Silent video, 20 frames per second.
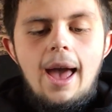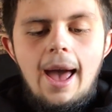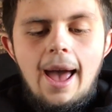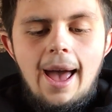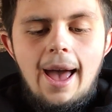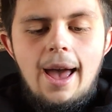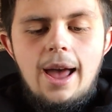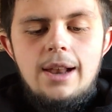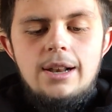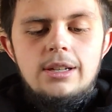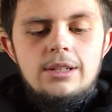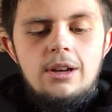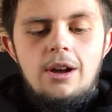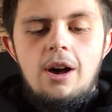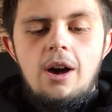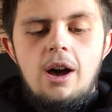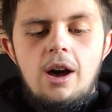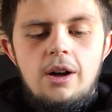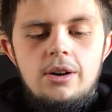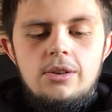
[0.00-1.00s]
and
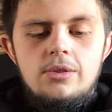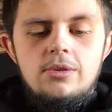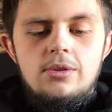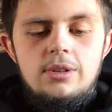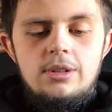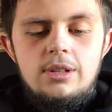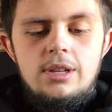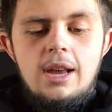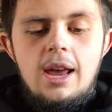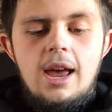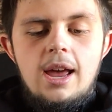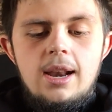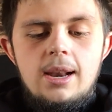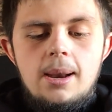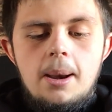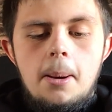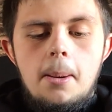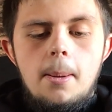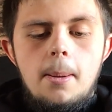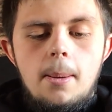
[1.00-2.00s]

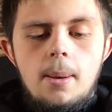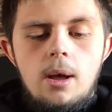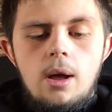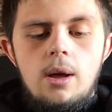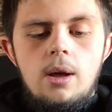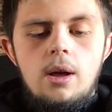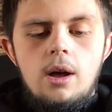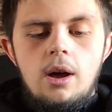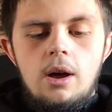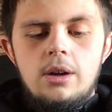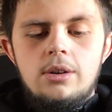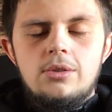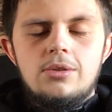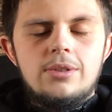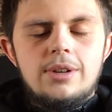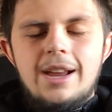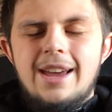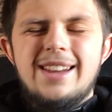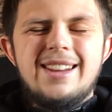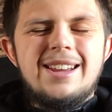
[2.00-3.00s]
110
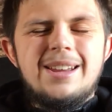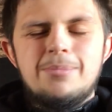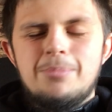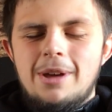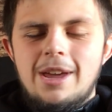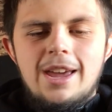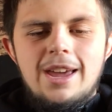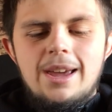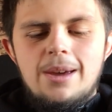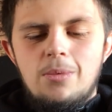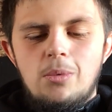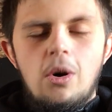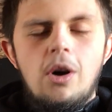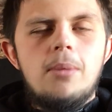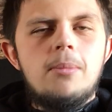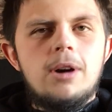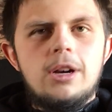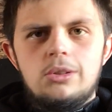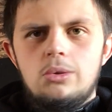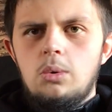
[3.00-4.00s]
180p what
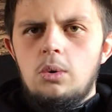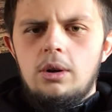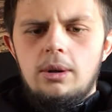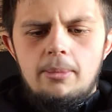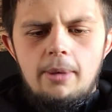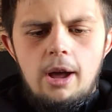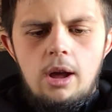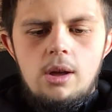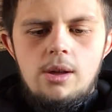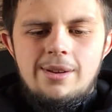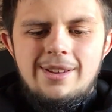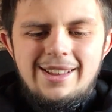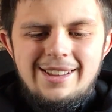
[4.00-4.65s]
am I talking about